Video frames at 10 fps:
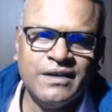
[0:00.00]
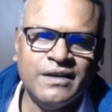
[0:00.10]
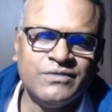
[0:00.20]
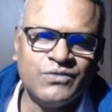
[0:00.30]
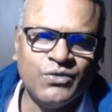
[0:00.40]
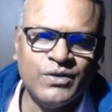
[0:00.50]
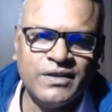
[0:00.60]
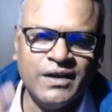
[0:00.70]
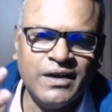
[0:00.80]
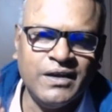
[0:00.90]
And
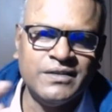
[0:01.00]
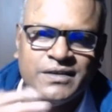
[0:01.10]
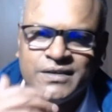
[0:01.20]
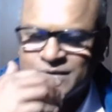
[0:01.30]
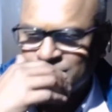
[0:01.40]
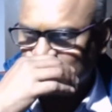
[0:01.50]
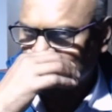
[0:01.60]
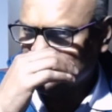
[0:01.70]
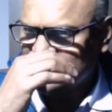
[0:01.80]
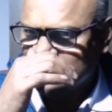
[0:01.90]
Sonia Gandhi is
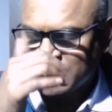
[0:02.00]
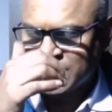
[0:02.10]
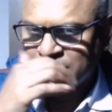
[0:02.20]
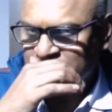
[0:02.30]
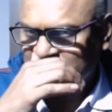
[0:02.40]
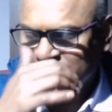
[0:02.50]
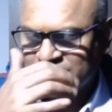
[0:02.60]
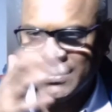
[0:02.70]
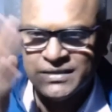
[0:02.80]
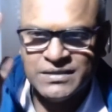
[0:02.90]
fourth
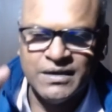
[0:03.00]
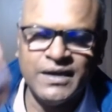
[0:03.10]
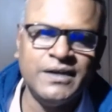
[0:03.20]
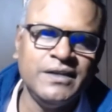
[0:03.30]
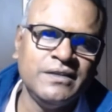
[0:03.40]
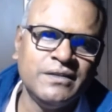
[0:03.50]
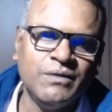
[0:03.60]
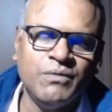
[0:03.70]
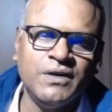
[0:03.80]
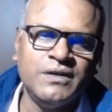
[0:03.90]
richest lady in
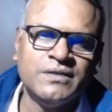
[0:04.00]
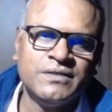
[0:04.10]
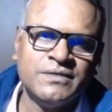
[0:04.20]
the world.